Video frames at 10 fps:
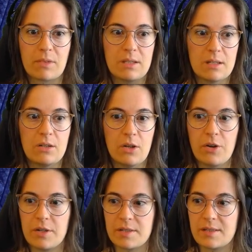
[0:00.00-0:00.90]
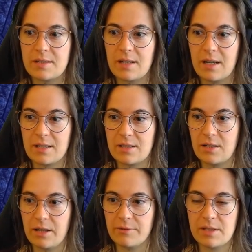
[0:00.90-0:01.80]
Didn't notice
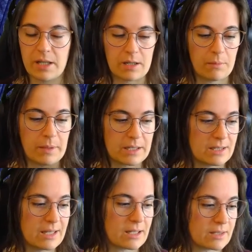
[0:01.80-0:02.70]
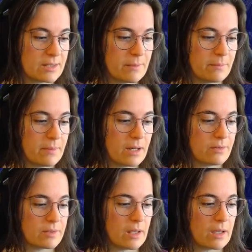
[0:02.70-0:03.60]
until I was like about to take a sip and I
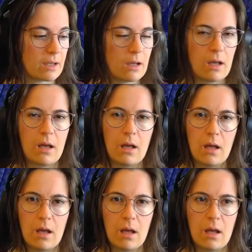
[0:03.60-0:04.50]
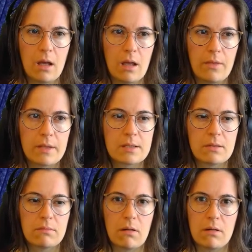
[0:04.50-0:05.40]
was like, that's the
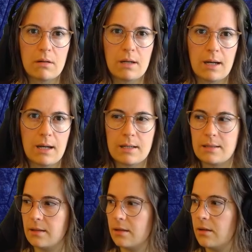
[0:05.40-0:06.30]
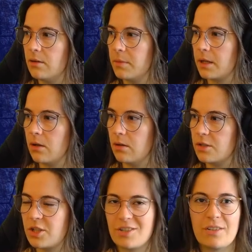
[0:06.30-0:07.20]
wrong carton. Oh my
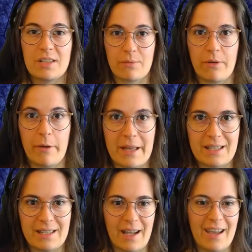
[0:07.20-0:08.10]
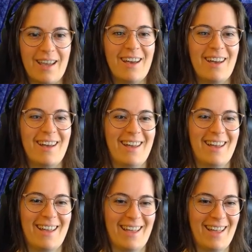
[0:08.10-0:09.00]
gosh. So that's where I'm at today. oh.